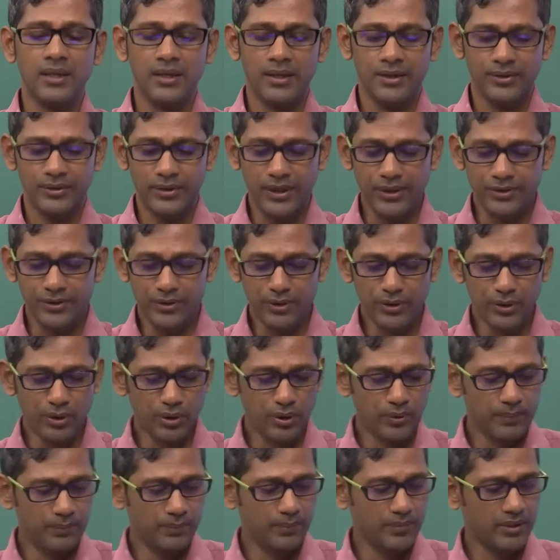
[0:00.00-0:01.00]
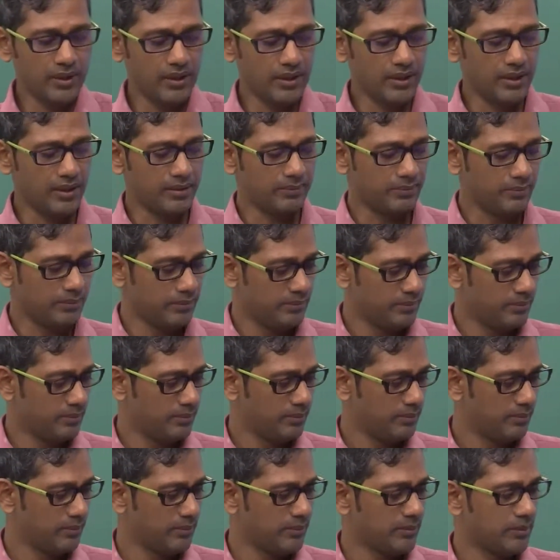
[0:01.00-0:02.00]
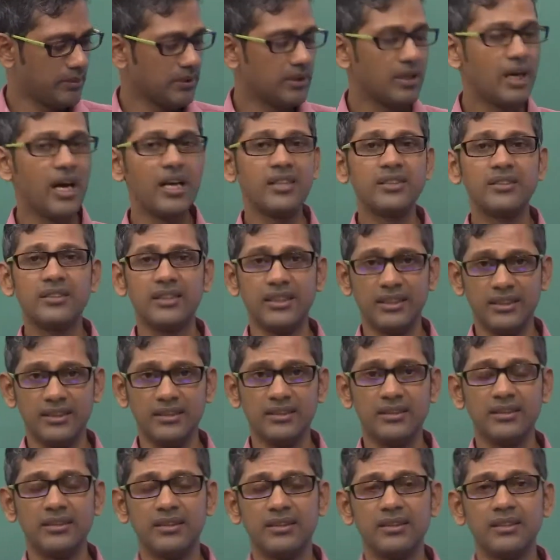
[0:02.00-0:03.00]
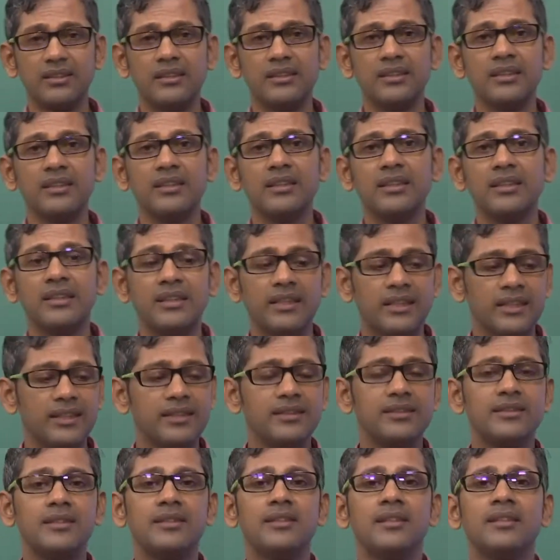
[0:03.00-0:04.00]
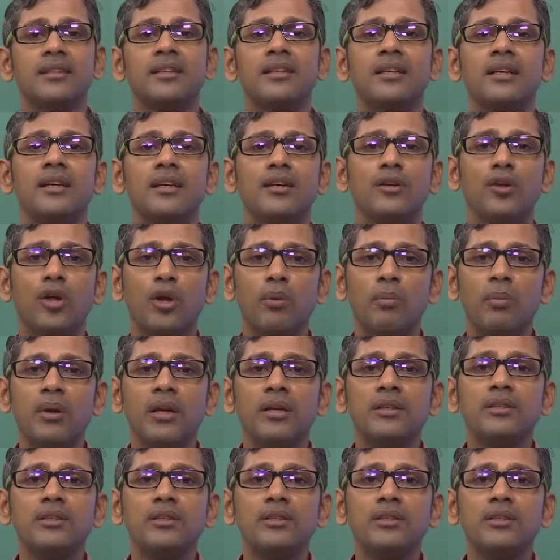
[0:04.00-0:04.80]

So as you know, casting is normally